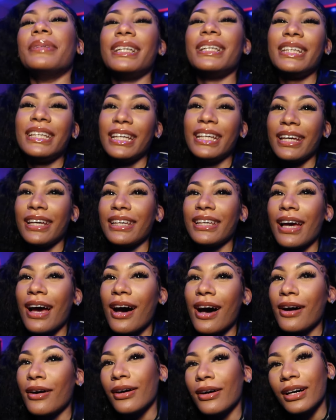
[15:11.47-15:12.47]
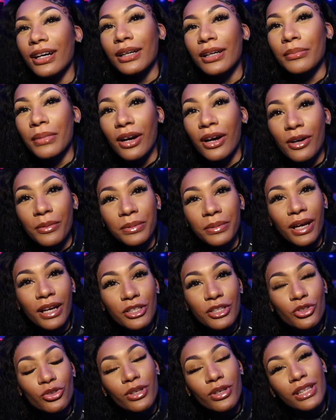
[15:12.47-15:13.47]
But yeah, y'all, I hope y'all
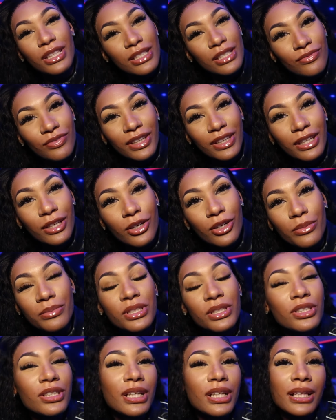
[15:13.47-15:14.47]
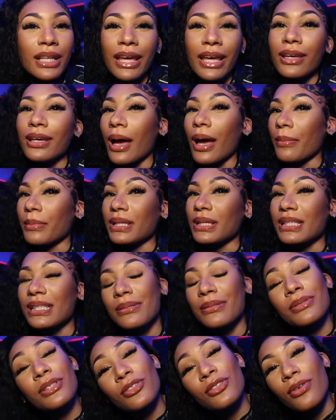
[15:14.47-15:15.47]
enjoyed this video. Be sure to like, comment, and
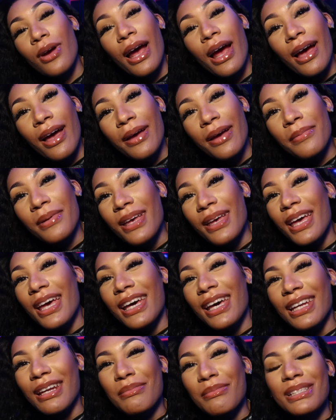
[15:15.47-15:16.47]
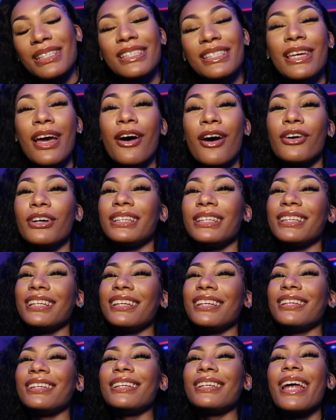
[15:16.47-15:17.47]
subscribe. I'm gonna see y'all in the
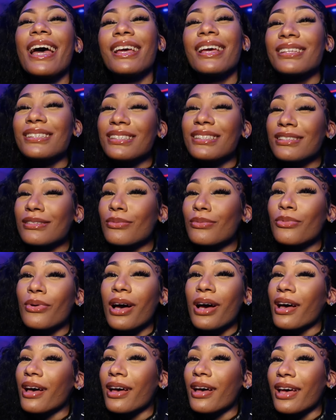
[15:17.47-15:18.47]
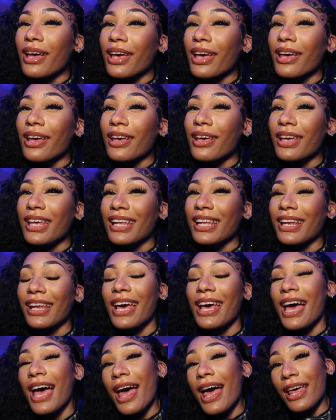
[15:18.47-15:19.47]
next one.
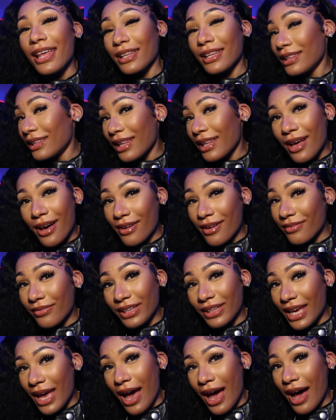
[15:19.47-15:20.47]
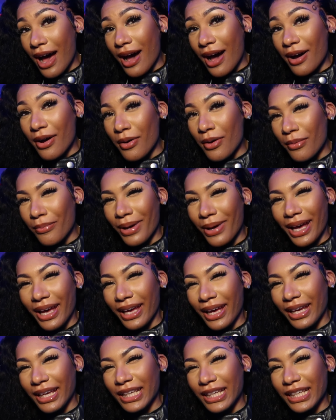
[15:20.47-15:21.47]
Love y'all. Bye.